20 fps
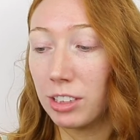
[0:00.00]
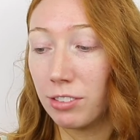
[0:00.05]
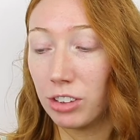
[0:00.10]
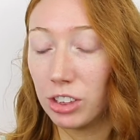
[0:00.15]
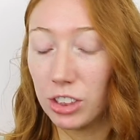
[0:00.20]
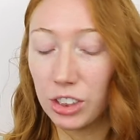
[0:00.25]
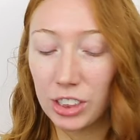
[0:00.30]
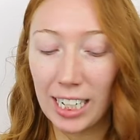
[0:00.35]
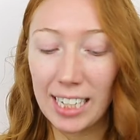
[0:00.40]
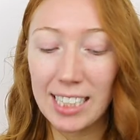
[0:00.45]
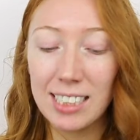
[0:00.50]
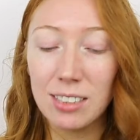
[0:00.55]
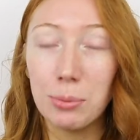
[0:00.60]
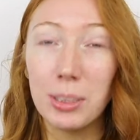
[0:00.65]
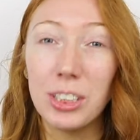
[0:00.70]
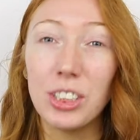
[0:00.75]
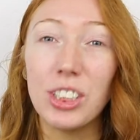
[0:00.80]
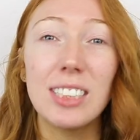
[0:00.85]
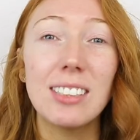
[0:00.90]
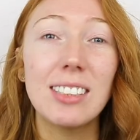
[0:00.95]
different shades,
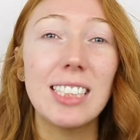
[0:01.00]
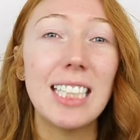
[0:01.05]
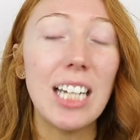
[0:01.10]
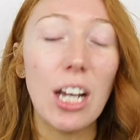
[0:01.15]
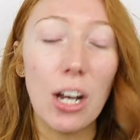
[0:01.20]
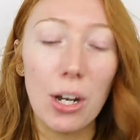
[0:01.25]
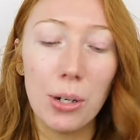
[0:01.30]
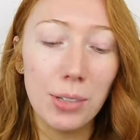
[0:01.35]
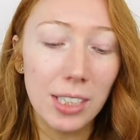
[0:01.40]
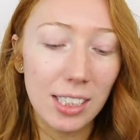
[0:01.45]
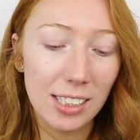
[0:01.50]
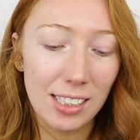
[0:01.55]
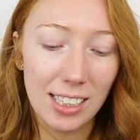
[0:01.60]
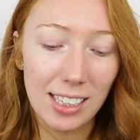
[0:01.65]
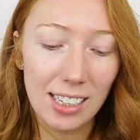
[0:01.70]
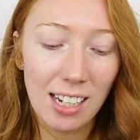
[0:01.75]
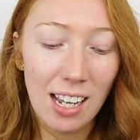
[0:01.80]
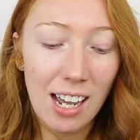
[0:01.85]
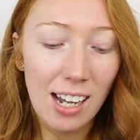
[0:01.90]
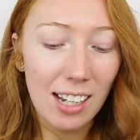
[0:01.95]
which is the only
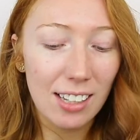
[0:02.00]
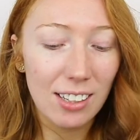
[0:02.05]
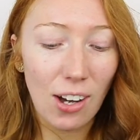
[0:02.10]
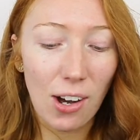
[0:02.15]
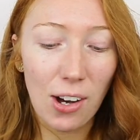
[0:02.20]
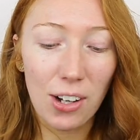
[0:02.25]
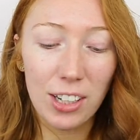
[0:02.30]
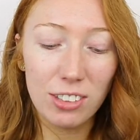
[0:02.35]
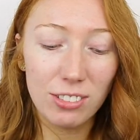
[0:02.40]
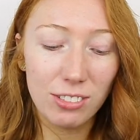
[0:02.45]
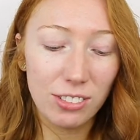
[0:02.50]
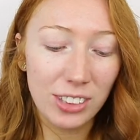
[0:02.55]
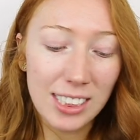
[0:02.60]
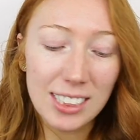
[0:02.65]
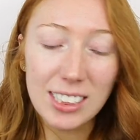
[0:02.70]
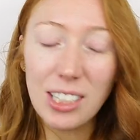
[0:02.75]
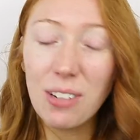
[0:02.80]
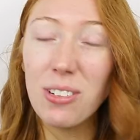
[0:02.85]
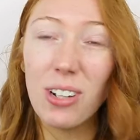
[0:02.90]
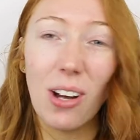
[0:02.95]
thing that I
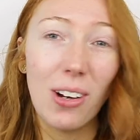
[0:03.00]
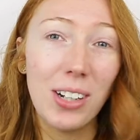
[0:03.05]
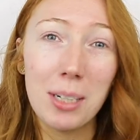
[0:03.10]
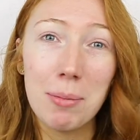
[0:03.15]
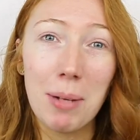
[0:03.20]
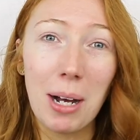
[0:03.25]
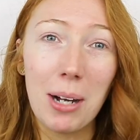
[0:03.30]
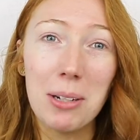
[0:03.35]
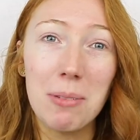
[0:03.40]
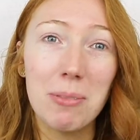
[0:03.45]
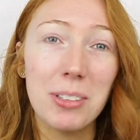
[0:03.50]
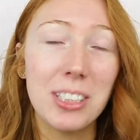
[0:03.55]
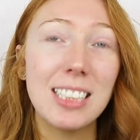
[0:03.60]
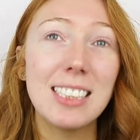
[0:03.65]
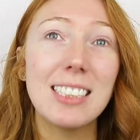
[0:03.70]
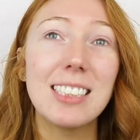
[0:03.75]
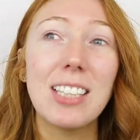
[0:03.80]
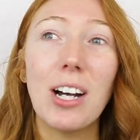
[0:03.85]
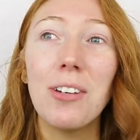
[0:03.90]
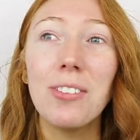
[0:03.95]
really don't like about it,
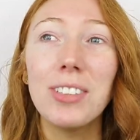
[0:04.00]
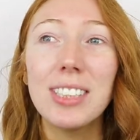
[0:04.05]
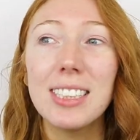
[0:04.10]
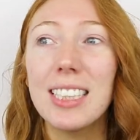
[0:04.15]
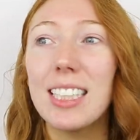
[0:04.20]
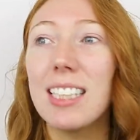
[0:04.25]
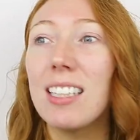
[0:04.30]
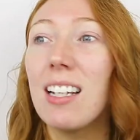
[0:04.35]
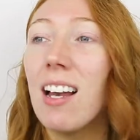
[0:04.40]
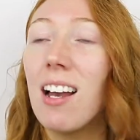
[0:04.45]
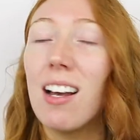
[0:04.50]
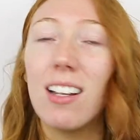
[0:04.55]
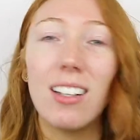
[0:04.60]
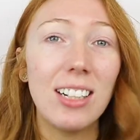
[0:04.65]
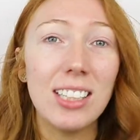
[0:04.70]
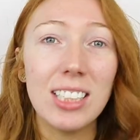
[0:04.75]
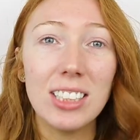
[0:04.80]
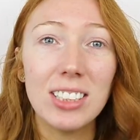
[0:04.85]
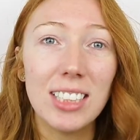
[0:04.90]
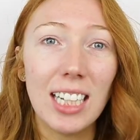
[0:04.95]
because obviously,
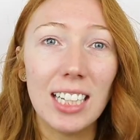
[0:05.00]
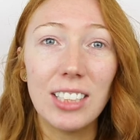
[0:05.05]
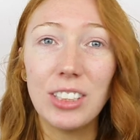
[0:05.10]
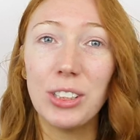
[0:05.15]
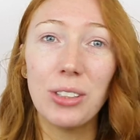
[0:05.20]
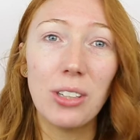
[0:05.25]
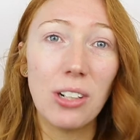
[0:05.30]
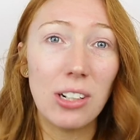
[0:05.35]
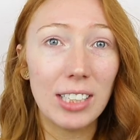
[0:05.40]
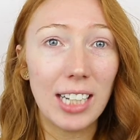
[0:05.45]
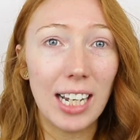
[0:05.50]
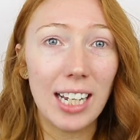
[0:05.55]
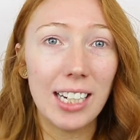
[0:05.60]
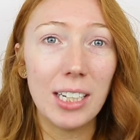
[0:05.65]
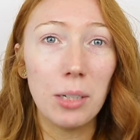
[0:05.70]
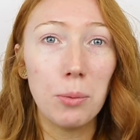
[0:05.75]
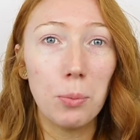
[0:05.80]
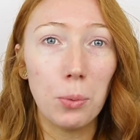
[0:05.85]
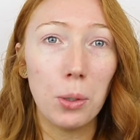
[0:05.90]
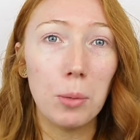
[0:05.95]
like I said, you can't get
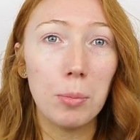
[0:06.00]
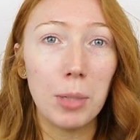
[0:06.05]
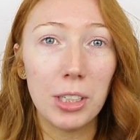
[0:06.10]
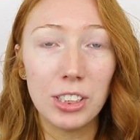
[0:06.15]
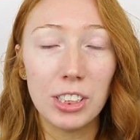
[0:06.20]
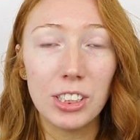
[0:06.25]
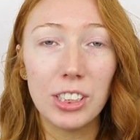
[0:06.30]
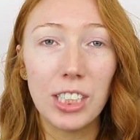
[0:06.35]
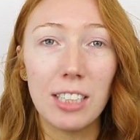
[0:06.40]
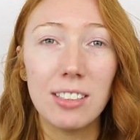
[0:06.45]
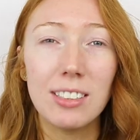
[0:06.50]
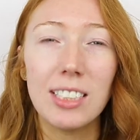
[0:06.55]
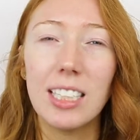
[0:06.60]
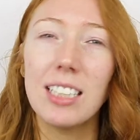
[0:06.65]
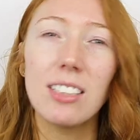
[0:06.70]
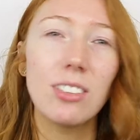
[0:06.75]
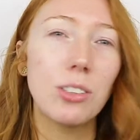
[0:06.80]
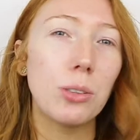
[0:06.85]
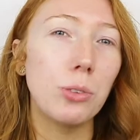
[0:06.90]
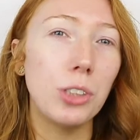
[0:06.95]
any warm undertones. It
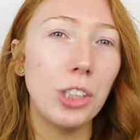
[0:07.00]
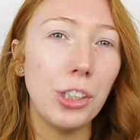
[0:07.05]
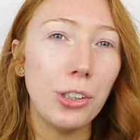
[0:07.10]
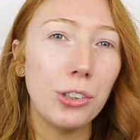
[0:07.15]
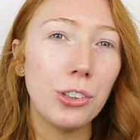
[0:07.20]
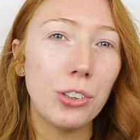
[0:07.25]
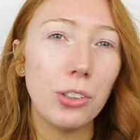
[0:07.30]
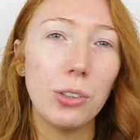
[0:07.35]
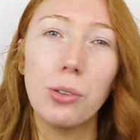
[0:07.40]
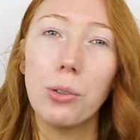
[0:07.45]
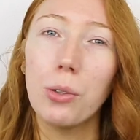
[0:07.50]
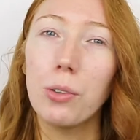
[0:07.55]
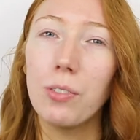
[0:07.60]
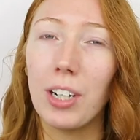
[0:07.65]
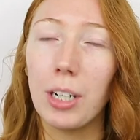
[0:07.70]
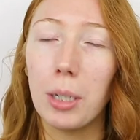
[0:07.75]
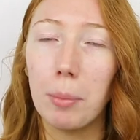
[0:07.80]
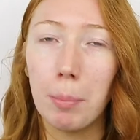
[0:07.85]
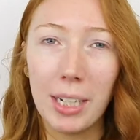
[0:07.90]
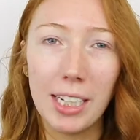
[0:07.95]
is all neutral or
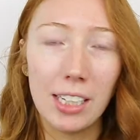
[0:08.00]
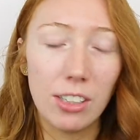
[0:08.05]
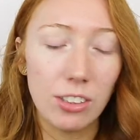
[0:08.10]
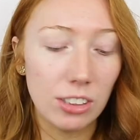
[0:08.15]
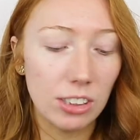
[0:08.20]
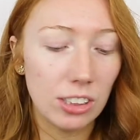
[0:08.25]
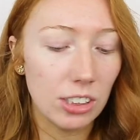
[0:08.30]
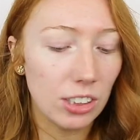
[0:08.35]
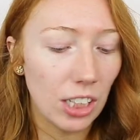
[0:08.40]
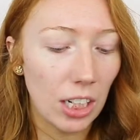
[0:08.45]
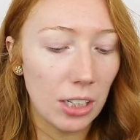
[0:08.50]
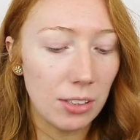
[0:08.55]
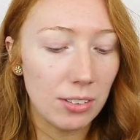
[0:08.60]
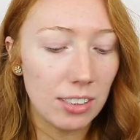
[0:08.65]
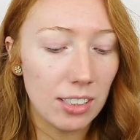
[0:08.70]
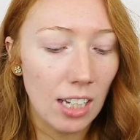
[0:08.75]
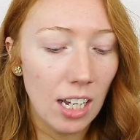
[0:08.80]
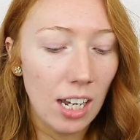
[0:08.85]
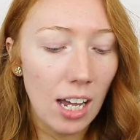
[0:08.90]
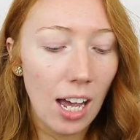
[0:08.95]
very pink
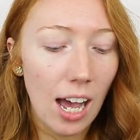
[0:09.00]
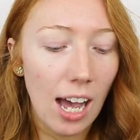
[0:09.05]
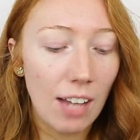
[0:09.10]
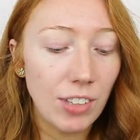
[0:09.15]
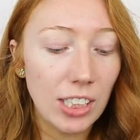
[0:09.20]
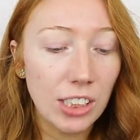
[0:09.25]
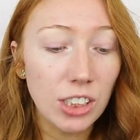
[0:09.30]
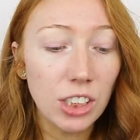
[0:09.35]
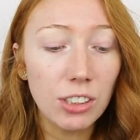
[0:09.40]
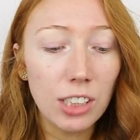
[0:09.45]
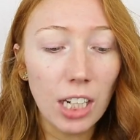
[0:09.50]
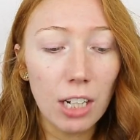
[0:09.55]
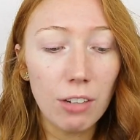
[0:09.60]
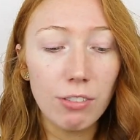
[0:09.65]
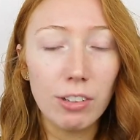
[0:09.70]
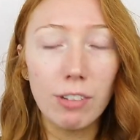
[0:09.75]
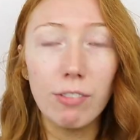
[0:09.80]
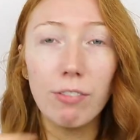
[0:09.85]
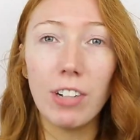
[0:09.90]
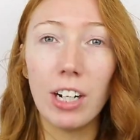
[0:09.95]
undertones, and they do go
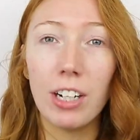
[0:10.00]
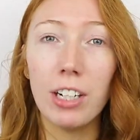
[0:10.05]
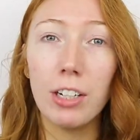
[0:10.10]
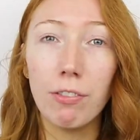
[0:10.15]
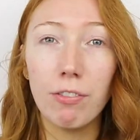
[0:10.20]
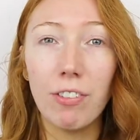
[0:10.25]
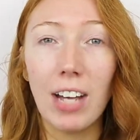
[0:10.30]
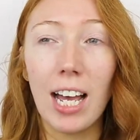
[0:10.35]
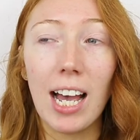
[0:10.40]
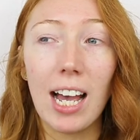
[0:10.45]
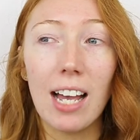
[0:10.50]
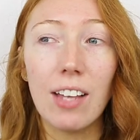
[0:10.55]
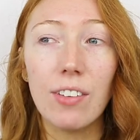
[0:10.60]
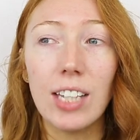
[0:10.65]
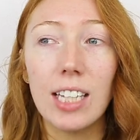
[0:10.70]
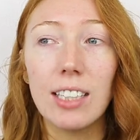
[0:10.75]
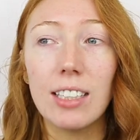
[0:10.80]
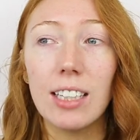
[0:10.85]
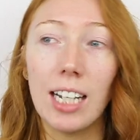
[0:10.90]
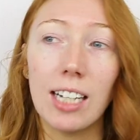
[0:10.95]
from very fair, and
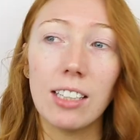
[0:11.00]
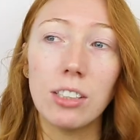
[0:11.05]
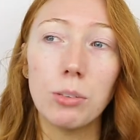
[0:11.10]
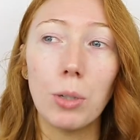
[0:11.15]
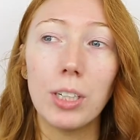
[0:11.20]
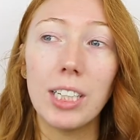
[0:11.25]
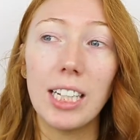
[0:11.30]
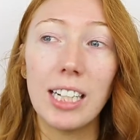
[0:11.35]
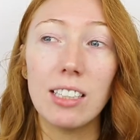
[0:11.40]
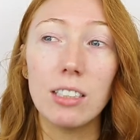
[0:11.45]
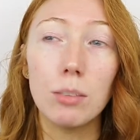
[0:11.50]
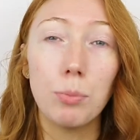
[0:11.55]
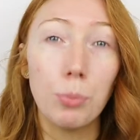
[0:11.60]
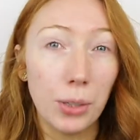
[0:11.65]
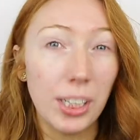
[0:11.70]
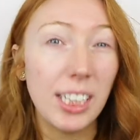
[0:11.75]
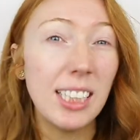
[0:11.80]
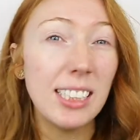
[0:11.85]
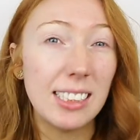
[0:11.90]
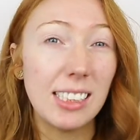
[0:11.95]
then the last one is
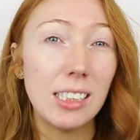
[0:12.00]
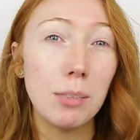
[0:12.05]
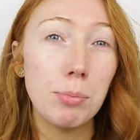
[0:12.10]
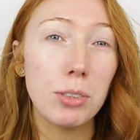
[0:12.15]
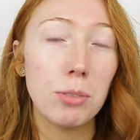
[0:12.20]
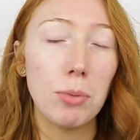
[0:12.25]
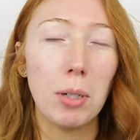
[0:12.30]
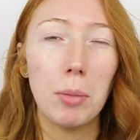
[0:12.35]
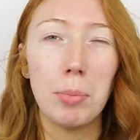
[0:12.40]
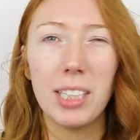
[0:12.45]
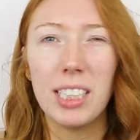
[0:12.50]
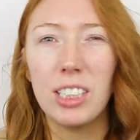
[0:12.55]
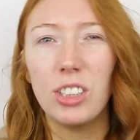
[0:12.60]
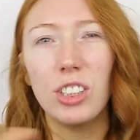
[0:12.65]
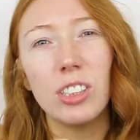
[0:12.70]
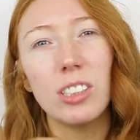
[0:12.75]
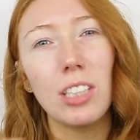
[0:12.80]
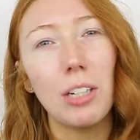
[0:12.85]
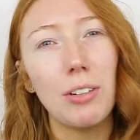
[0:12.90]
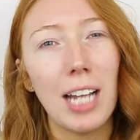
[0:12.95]
pretty deep as well, but they
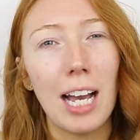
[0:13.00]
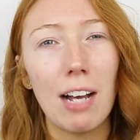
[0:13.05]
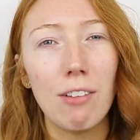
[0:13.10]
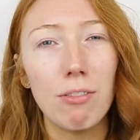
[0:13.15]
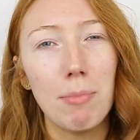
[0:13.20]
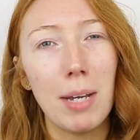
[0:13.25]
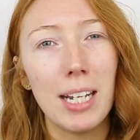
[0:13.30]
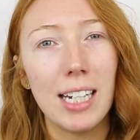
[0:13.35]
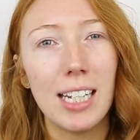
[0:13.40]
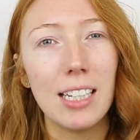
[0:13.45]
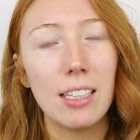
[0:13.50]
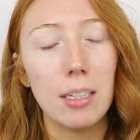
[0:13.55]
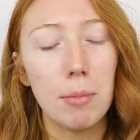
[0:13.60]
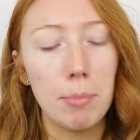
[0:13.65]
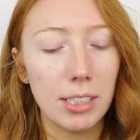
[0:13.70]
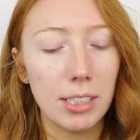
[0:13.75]
just don't have many in the